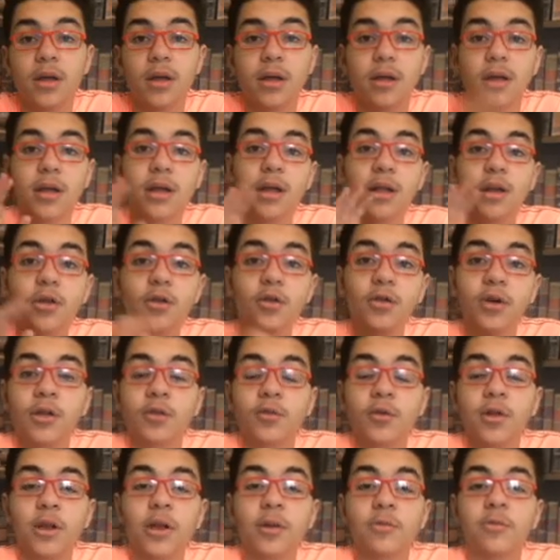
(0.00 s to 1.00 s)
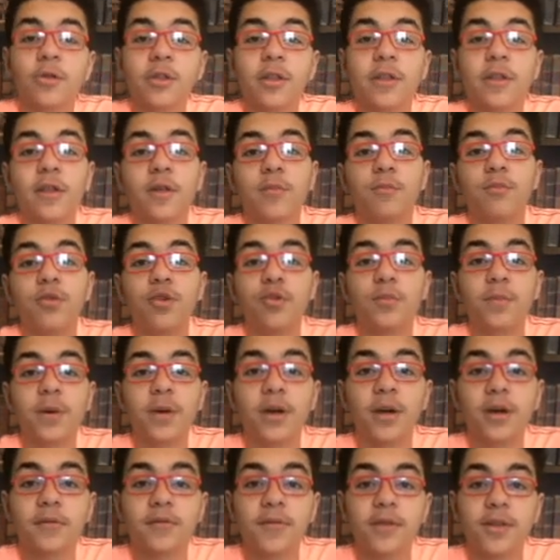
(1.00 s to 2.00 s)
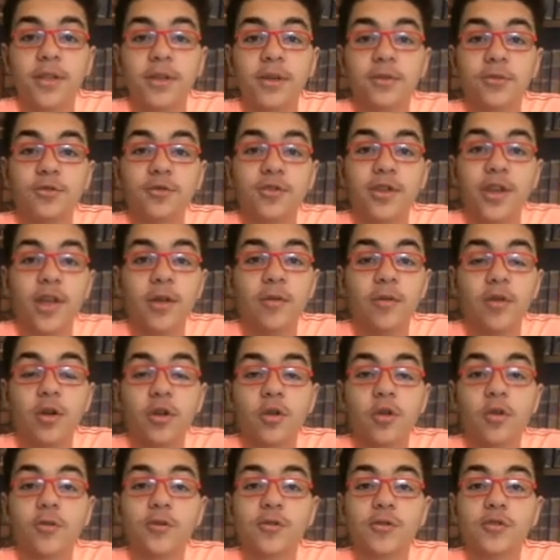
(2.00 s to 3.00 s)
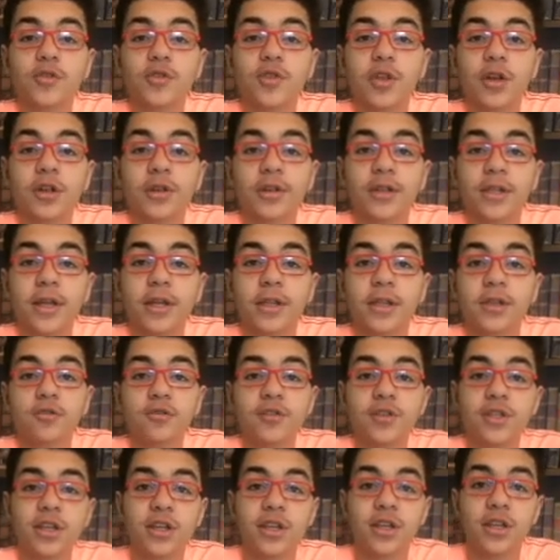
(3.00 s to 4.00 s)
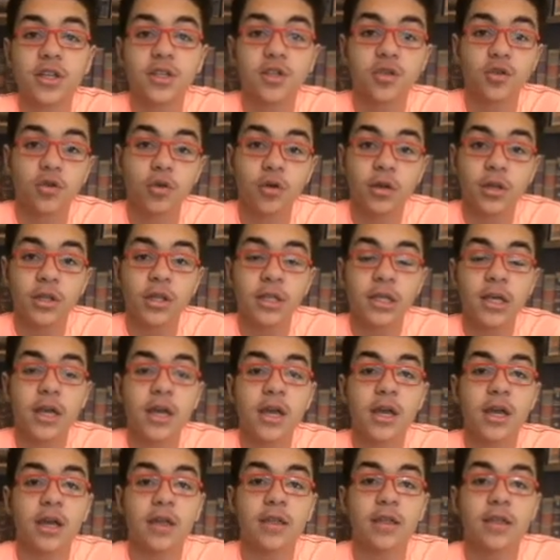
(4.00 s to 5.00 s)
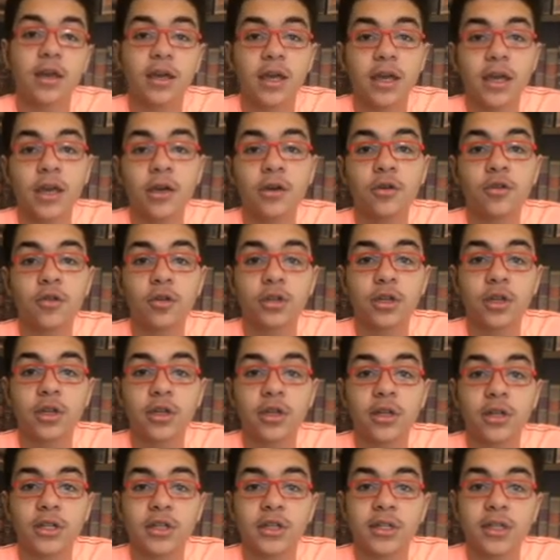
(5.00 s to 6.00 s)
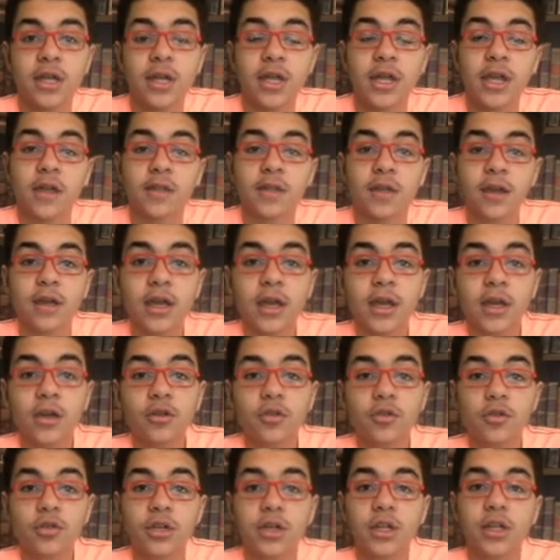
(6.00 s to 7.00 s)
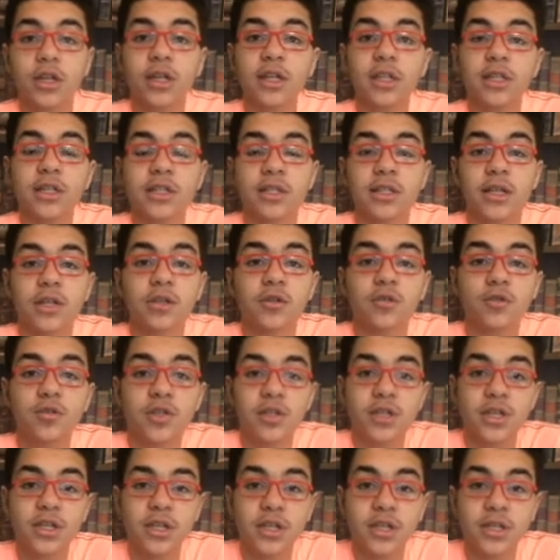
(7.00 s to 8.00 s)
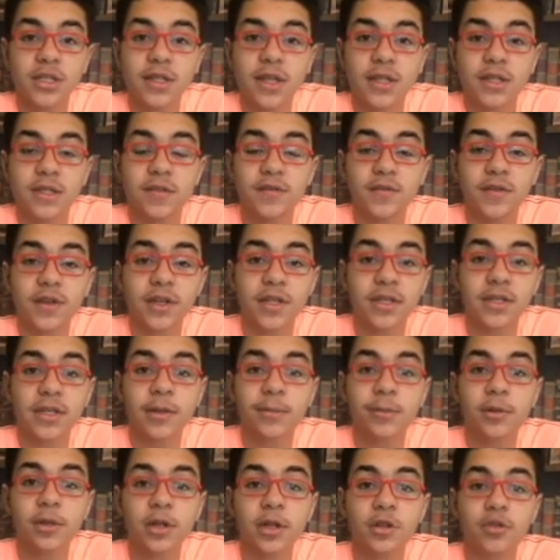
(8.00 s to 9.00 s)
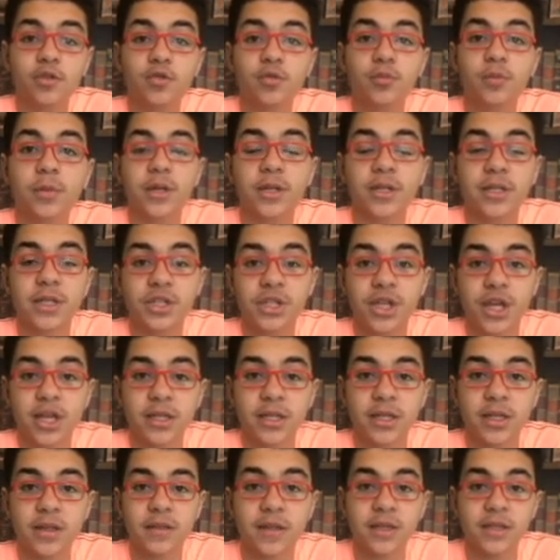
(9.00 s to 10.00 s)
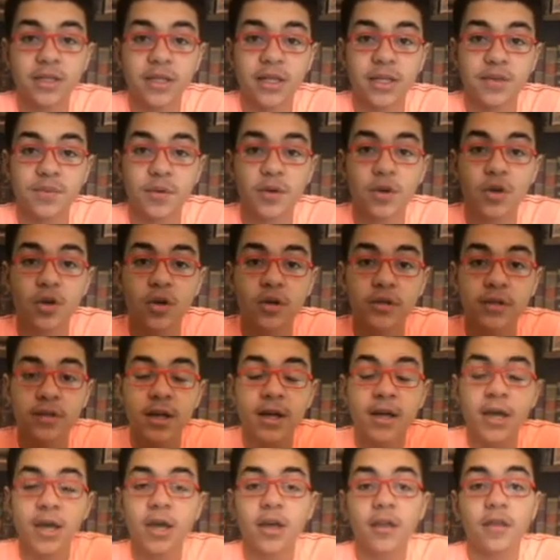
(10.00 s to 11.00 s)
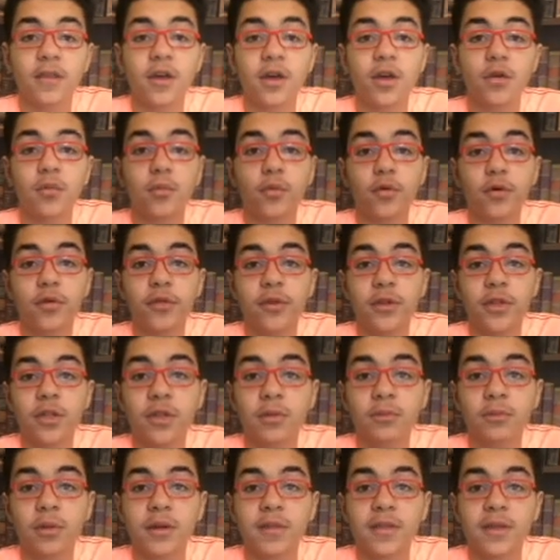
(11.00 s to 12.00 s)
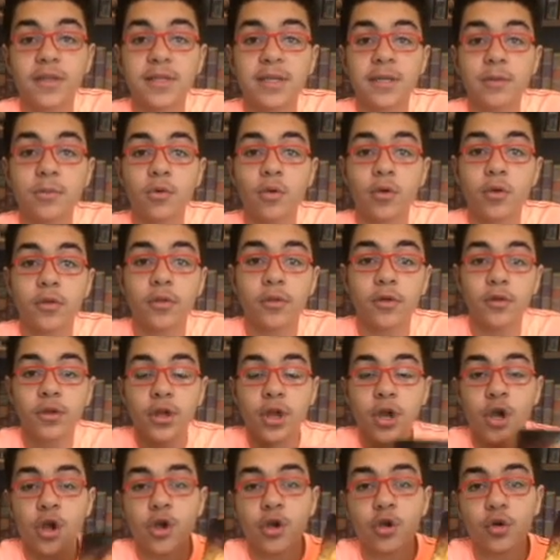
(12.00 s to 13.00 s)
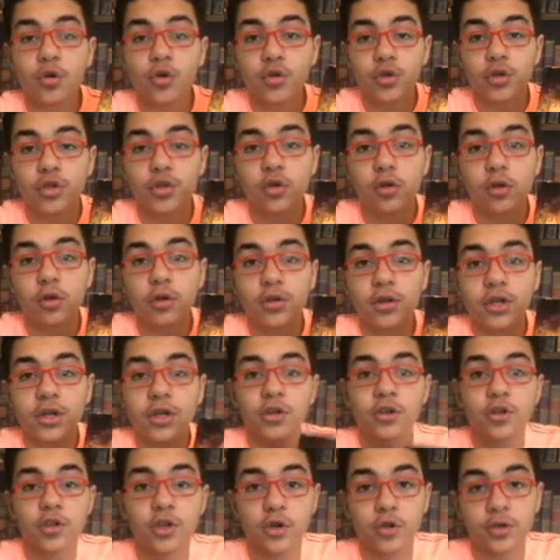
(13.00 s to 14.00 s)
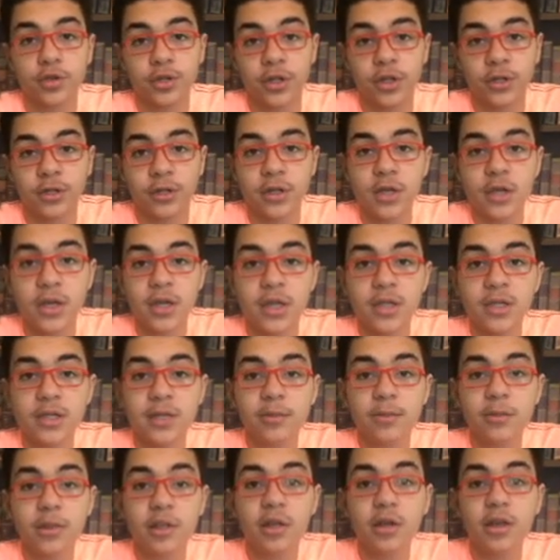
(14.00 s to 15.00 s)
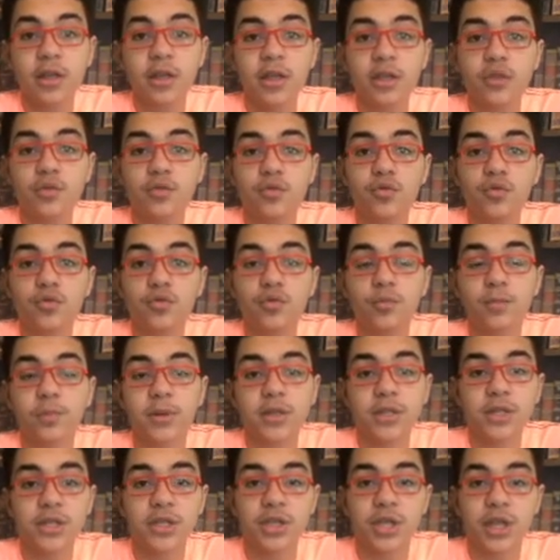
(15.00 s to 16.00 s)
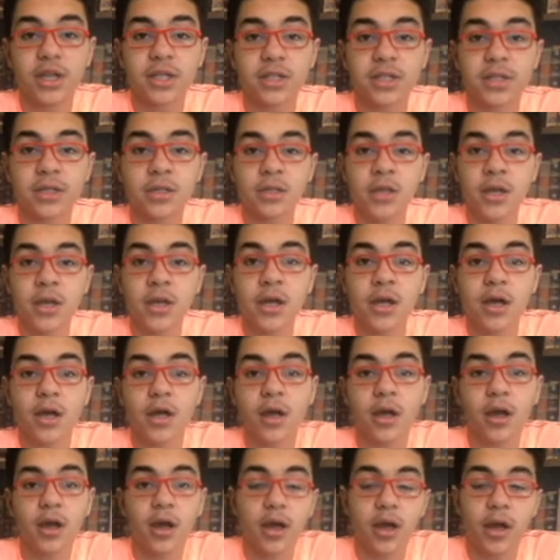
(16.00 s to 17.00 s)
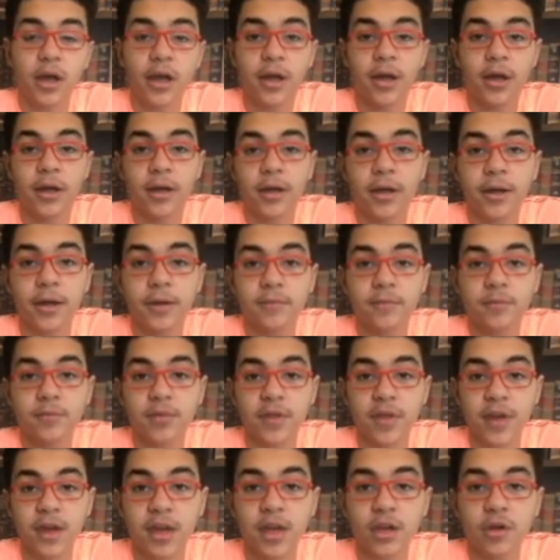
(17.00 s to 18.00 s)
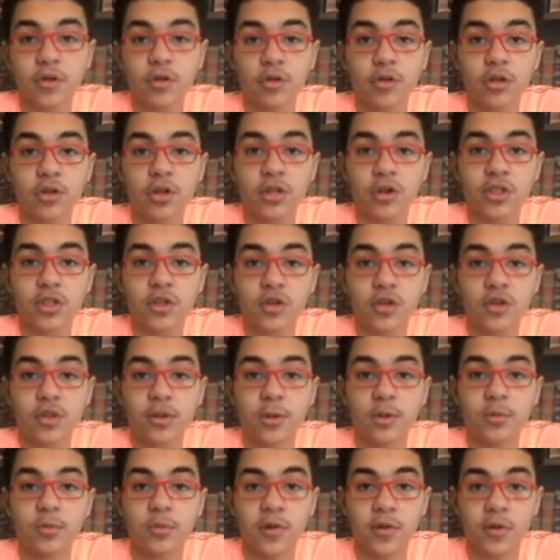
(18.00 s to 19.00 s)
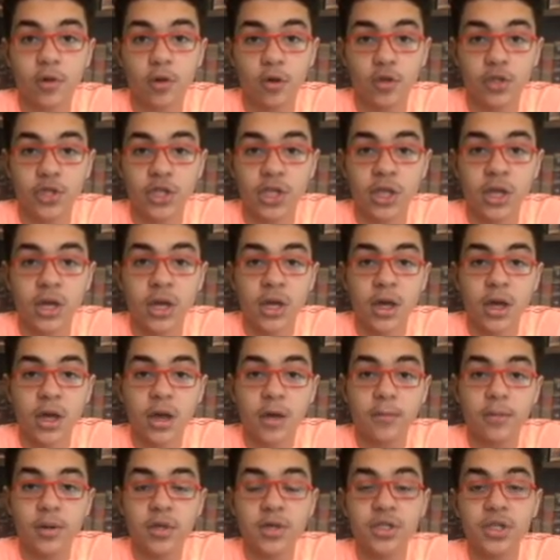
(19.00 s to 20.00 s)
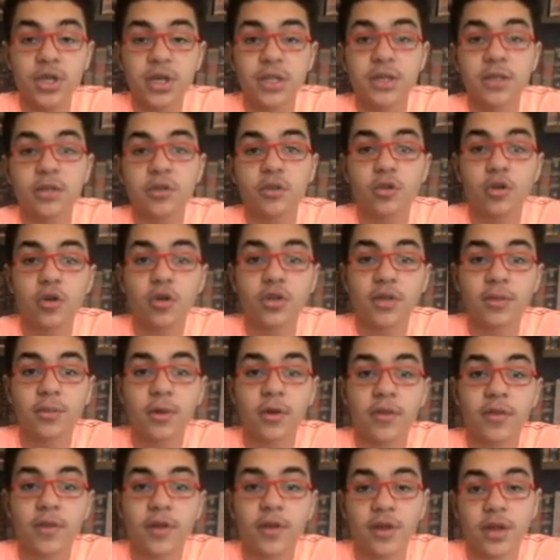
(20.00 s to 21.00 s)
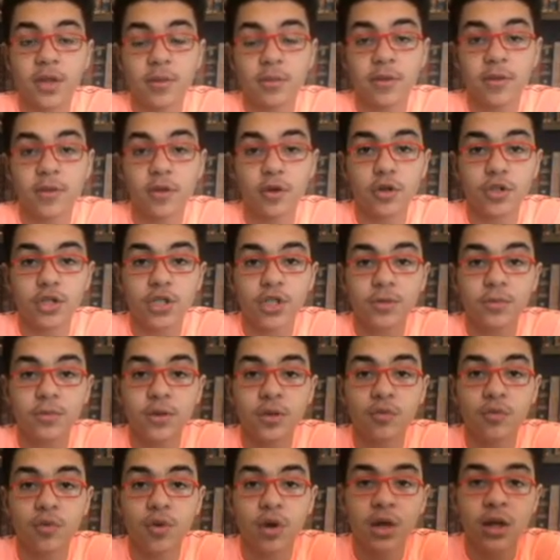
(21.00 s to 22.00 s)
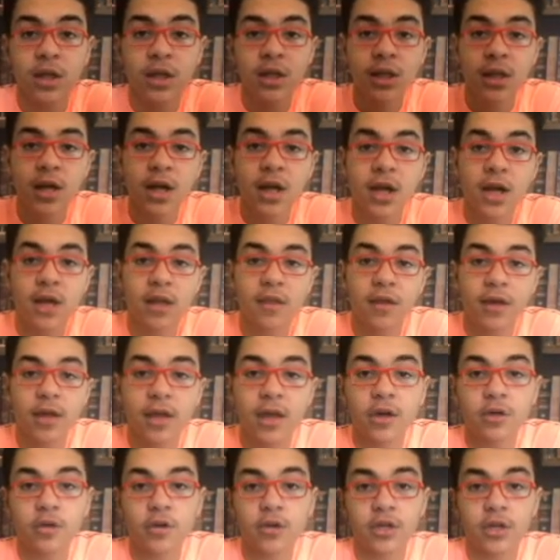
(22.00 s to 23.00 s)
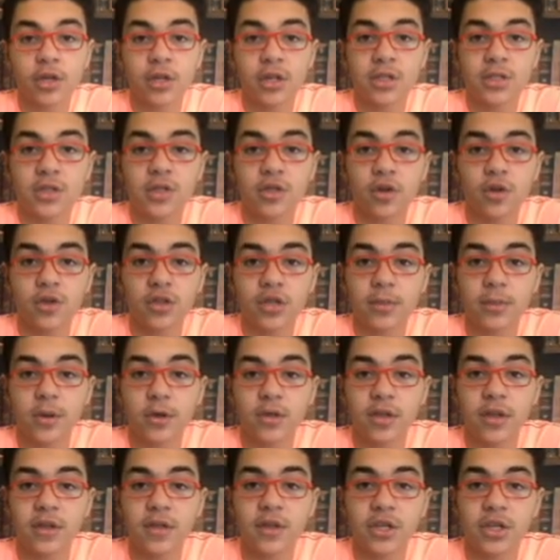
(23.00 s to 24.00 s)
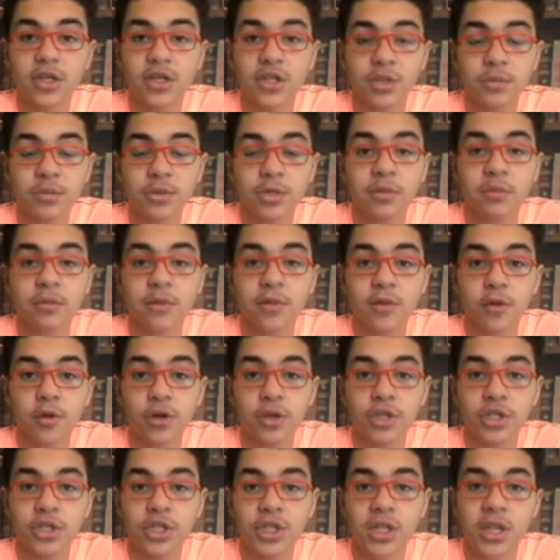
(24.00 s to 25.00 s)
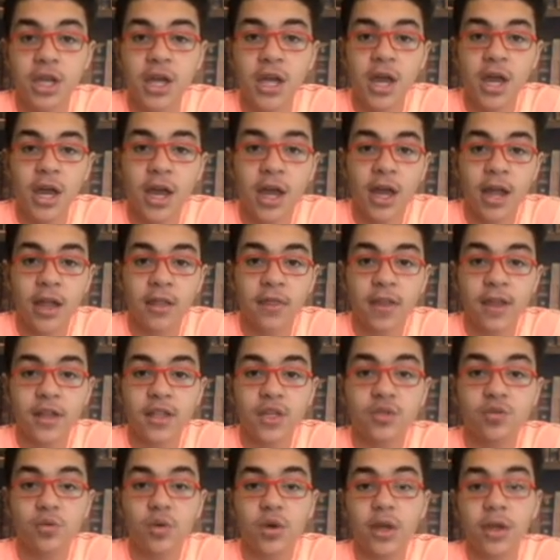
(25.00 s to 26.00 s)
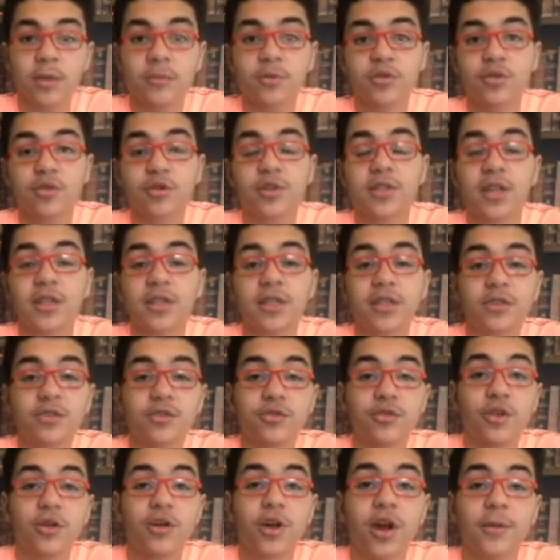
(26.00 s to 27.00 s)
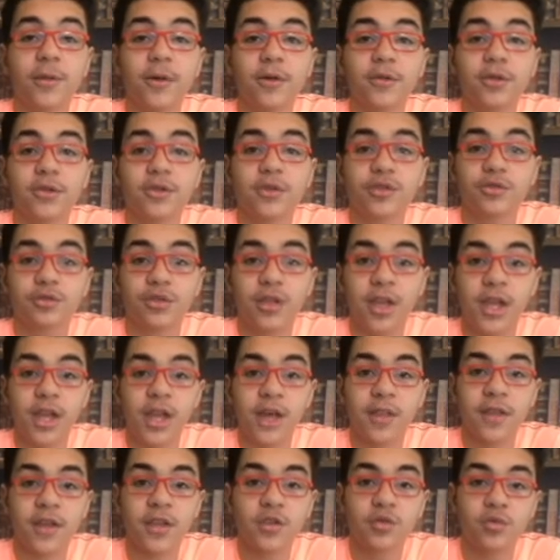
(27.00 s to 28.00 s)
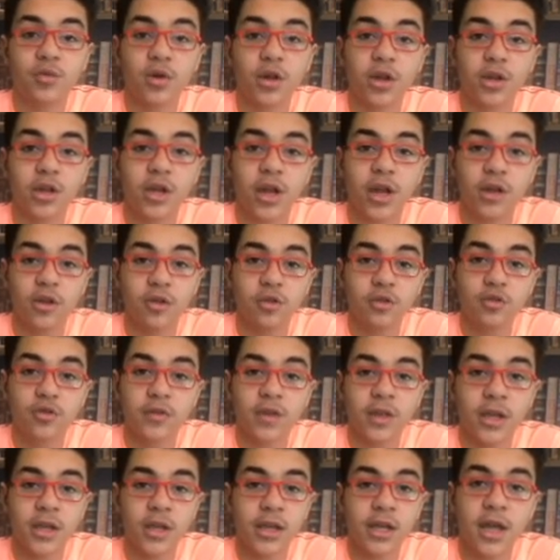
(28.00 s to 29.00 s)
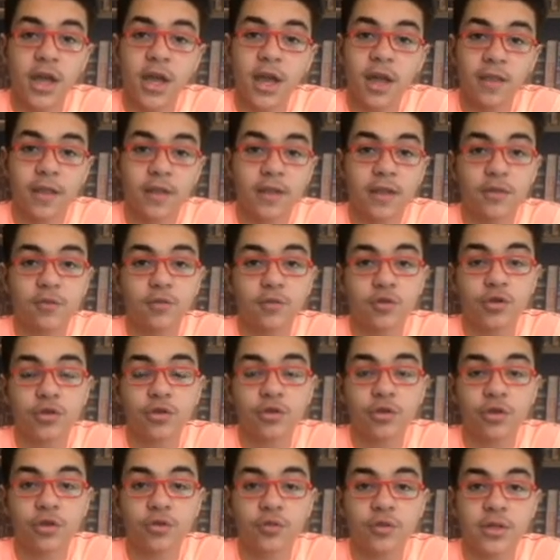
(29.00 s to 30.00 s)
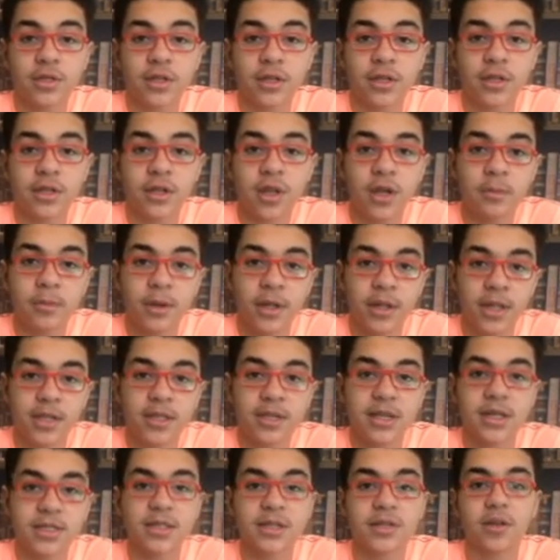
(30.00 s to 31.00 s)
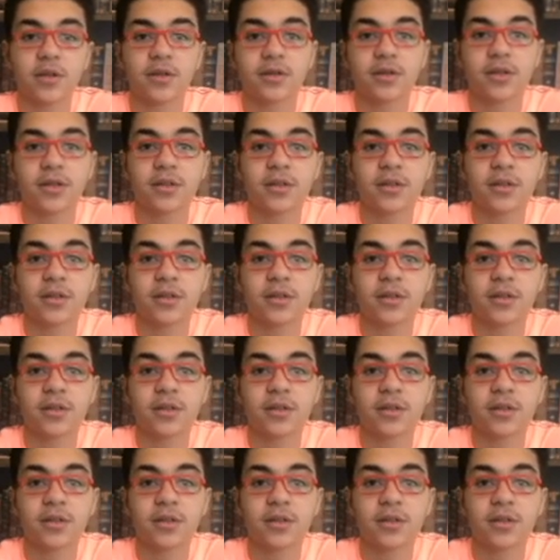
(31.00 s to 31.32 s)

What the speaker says: Hello and welcome to another book picker video. Today we are going to start a new series called The Kane Chronicles. The Kane Chronicles is a new series that's very similar to Percy Jackson. This is because they are both written by the same author who is called Rick Riordan. Similarly to Percy Jackson, The Kane Chronicles talks about mythology. Percy Jackson talks about the Greek mythology, meanwhile, the King Chronicles talks about Egyptian mythology, and that is why I'm so excited to talk about it today, and that's why I also think that we should not waste any time, and let's get started.